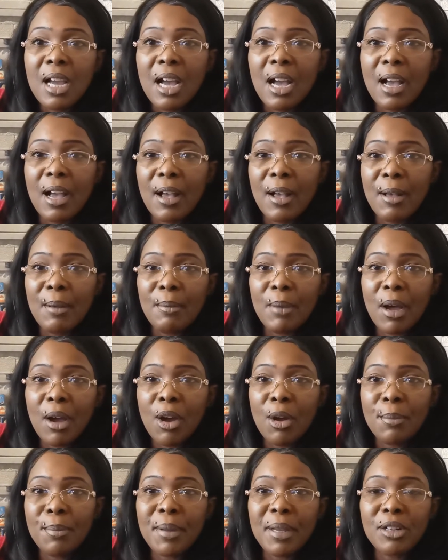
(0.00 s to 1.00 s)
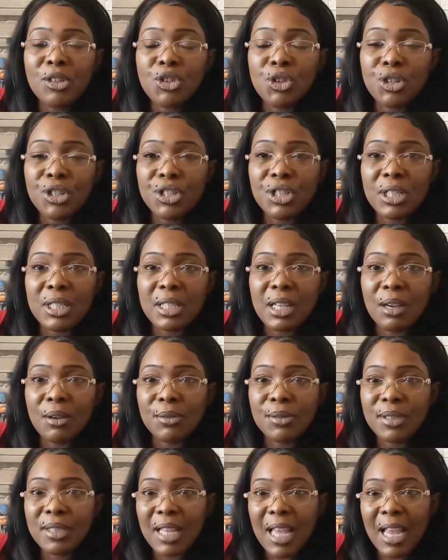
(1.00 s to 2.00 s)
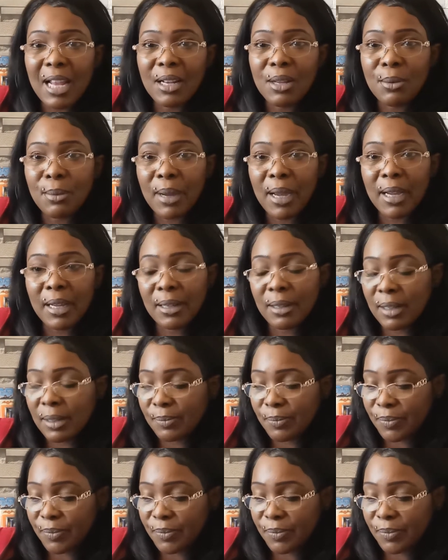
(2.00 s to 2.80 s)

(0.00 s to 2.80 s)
I hope you enjoyed yourselves anyway.